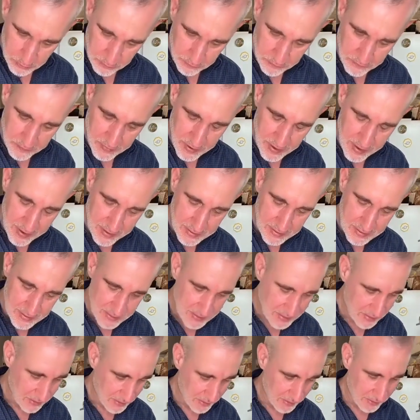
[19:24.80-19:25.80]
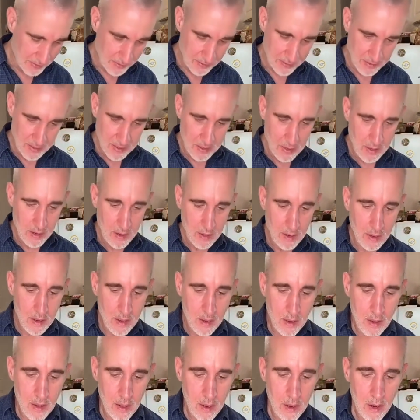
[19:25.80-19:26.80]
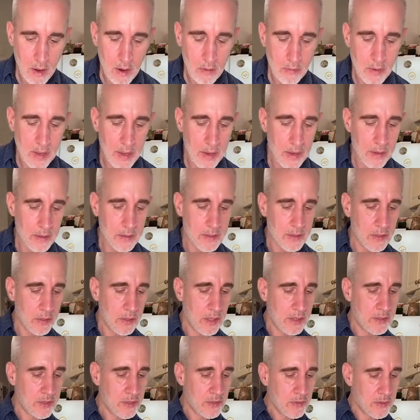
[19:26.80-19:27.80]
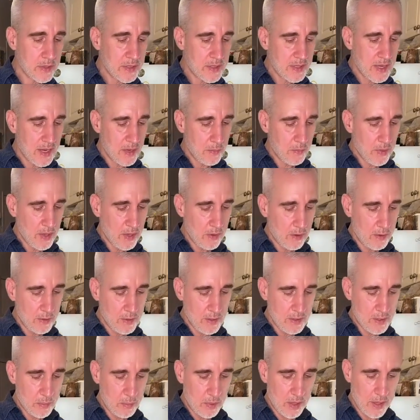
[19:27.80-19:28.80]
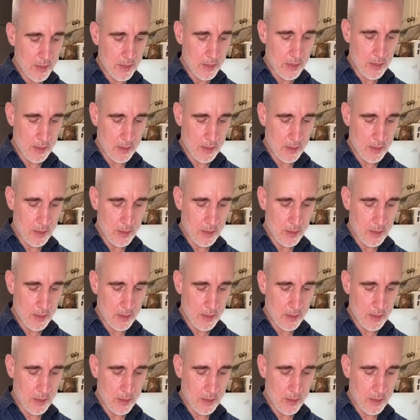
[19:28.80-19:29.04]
fancy. Okay, so let's do the same thing on this plate.